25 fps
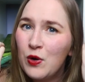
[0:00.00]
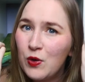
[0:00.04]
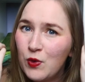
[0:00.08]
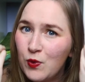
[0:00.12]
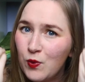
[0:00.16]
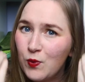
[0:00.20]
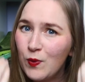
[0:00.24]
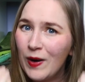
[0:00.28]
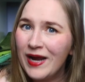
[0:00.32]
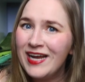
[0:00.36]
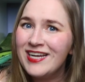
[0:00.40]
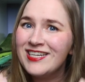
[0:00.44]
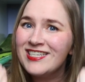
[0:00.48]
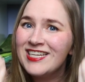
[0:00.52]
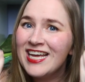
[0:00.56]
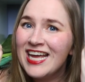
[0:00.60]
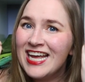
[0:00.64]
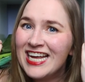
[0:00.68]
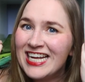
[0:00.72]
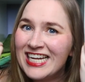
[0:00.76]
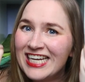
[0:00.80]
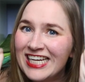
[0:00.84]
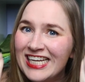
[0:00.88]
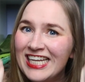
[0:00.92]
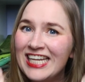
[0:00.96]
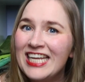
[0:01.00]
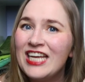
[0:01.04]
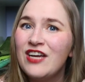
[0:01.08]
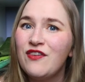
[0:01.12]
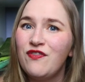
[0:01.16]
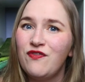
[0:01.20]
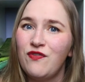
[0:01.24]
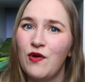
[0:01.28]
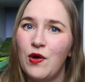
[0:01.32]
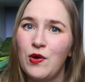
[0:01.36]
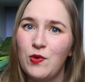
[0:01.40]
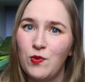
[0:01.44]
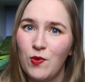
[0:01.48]
great, clear
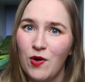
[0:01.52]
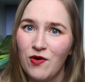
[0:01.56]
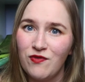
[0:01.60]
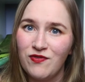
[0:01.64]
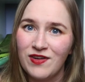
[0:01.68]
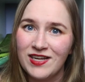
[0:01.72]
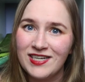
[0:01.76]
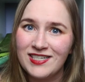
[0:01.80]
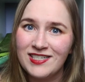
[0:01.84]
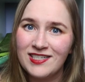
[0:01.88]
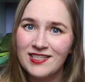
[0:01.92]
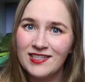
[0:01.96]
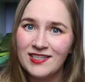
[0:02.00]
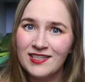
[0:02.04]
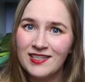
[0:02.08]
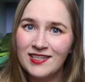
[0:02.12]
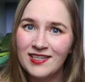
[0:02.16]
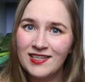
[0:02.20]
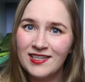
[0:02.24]
photo of it.